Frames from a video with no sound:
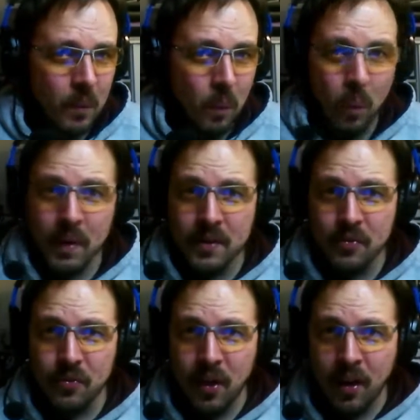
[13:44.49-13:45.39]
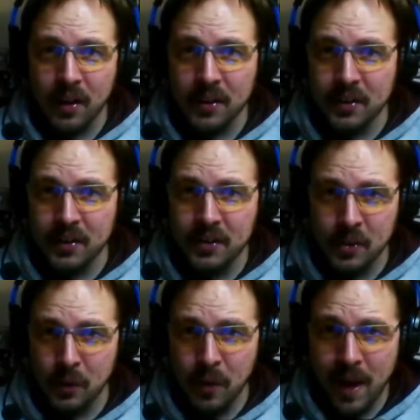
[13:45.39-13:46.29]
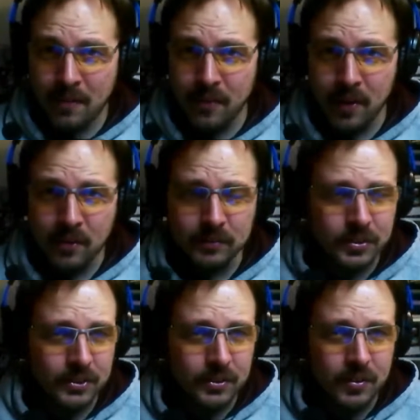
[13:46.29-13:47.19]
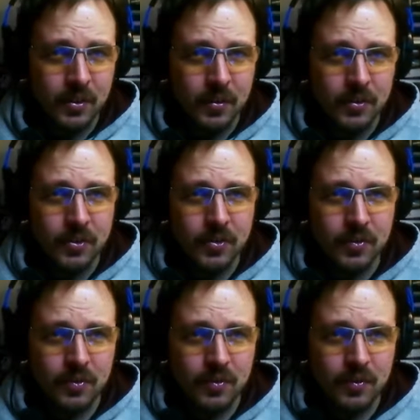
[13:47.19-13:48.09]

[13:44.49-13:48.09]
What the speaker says: one of our two half-elves, he's